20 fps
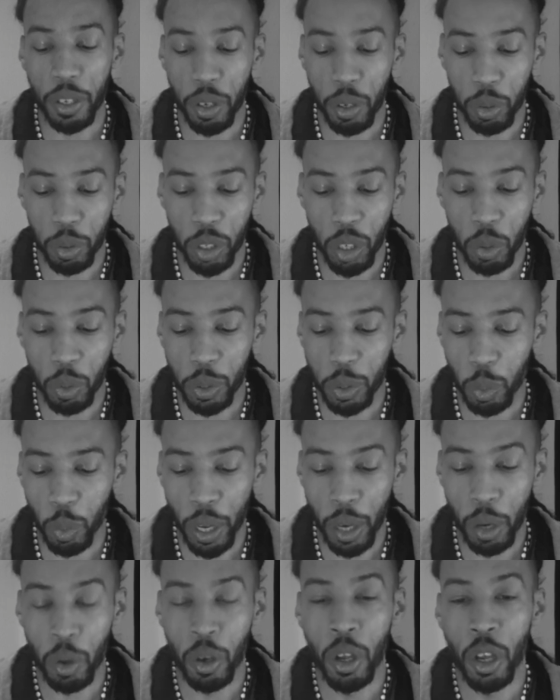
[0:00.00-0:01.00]
don't know as
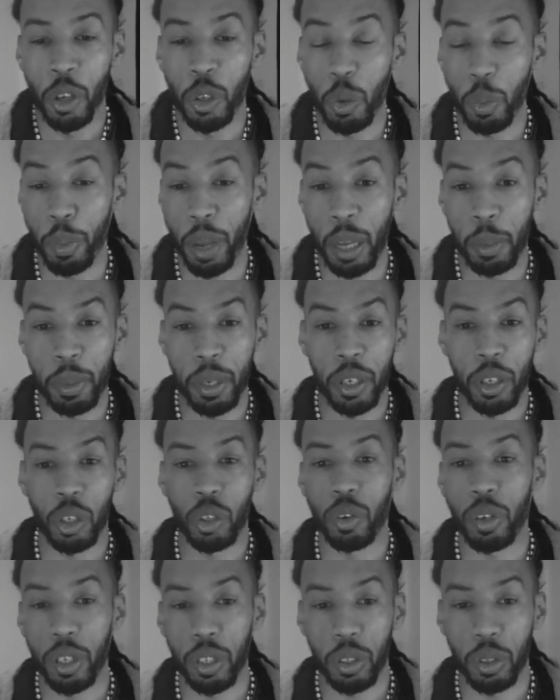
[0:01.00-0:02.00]
well. You may be the
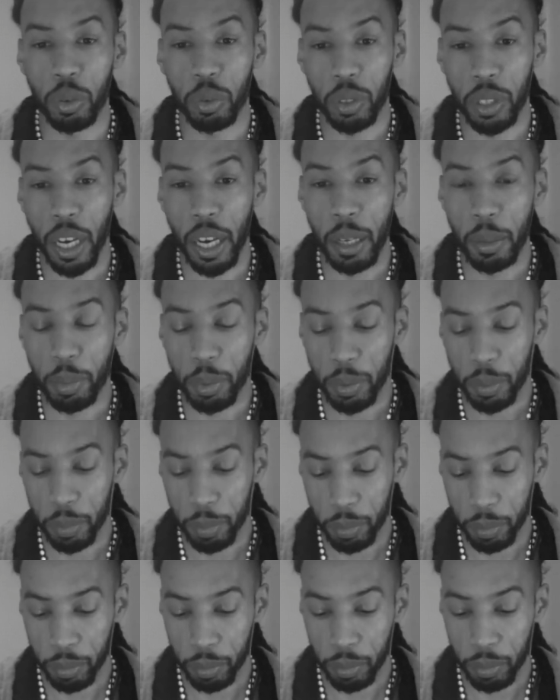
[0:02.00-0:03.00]
critical type.
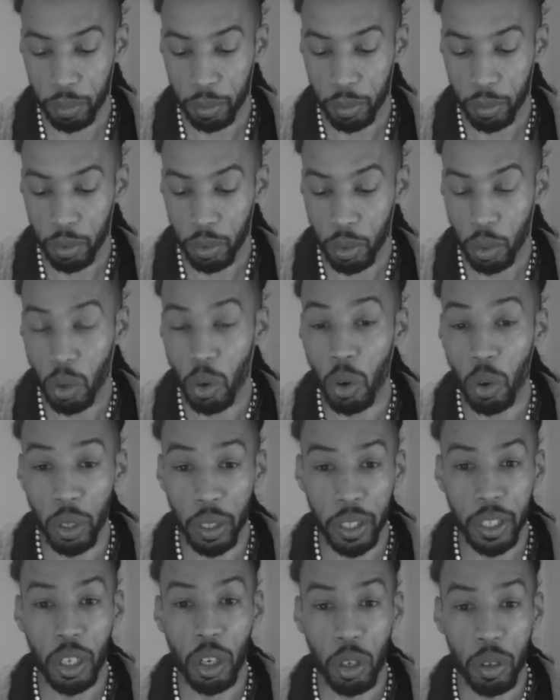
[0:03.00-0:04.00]
Or
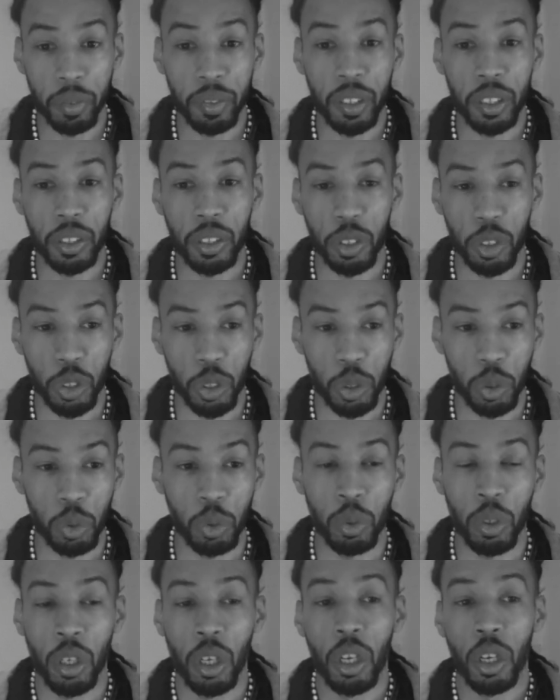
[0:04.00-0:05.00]
Leo, if this is you,
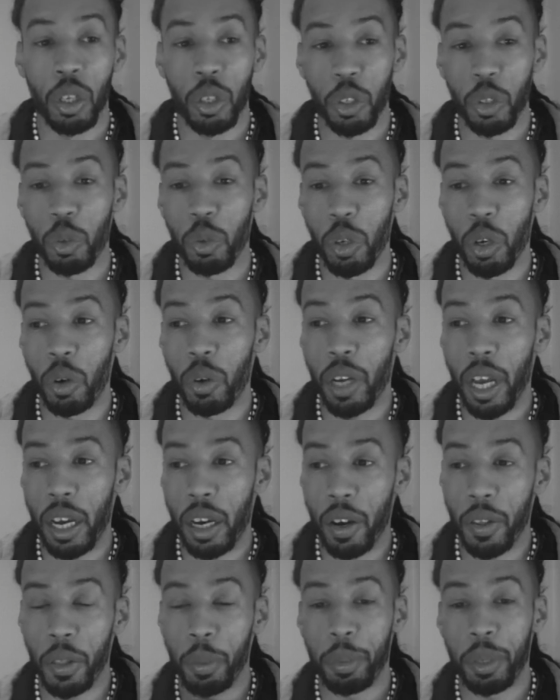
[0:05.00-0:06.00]
you know that
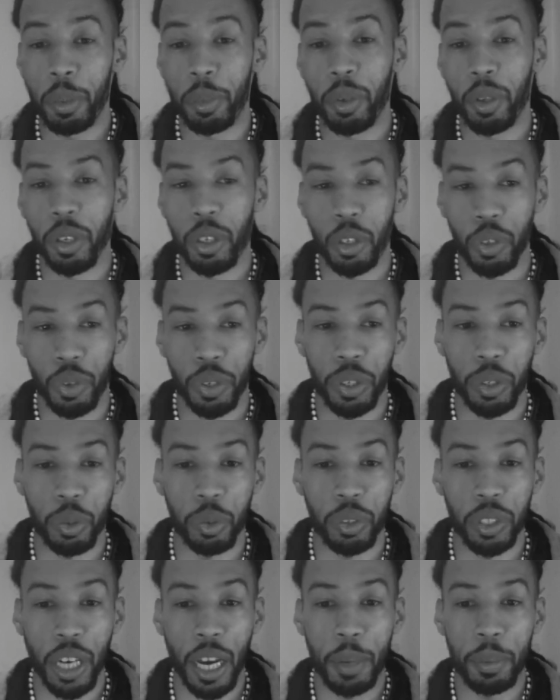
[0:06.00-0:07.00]
other people are the critical
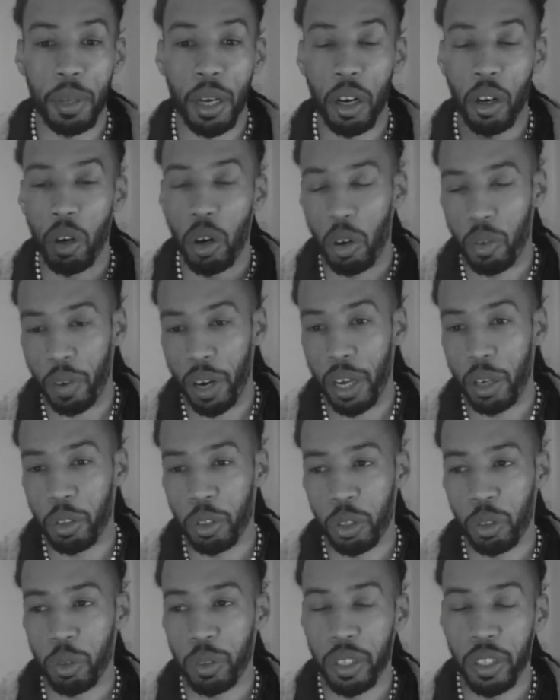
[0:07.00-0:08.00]
type that are around
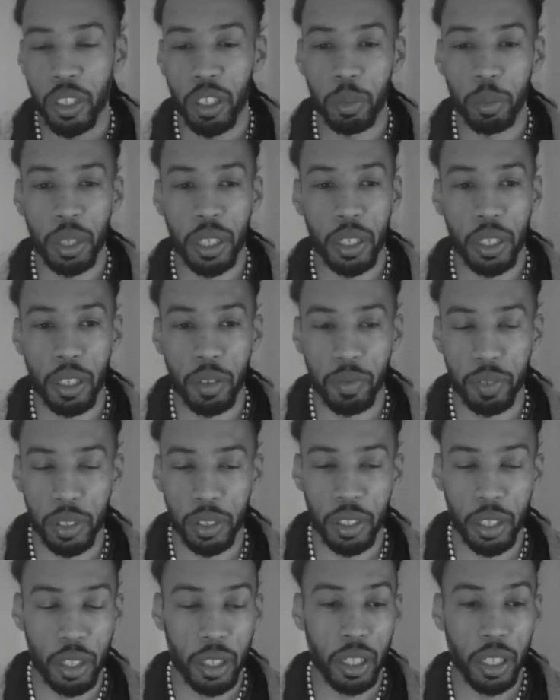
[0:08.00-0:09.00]
you in your immediate
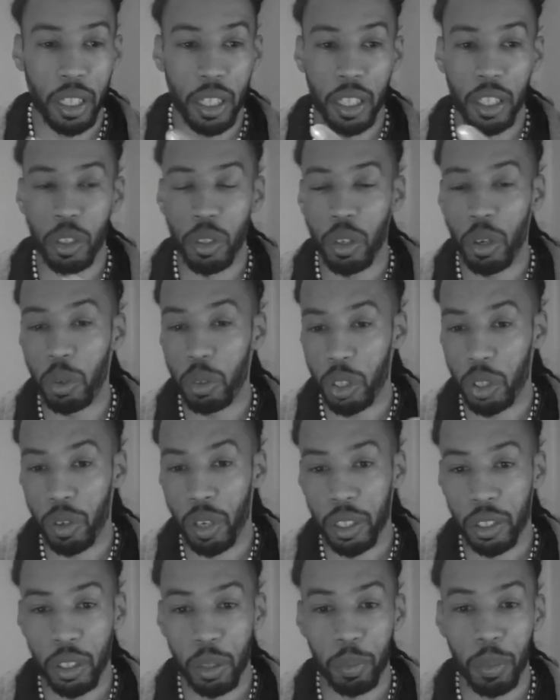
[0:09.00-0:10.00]
vicinity and you don't
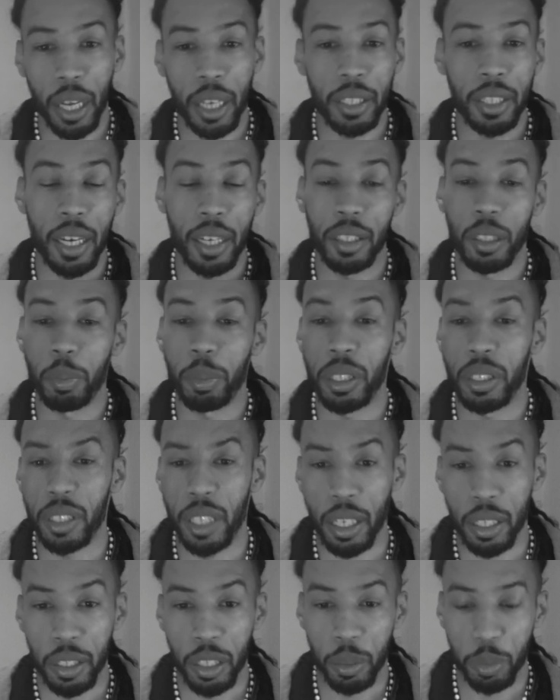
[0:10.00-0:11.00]
trust them like that to be
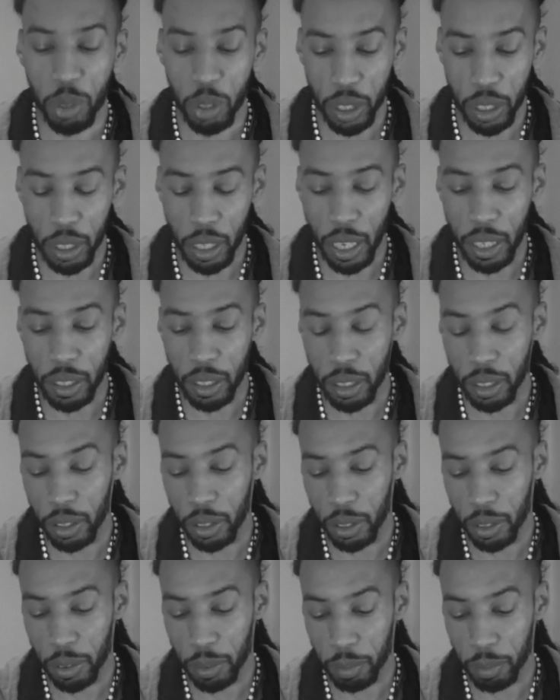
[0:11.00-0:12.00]
telling them shit like this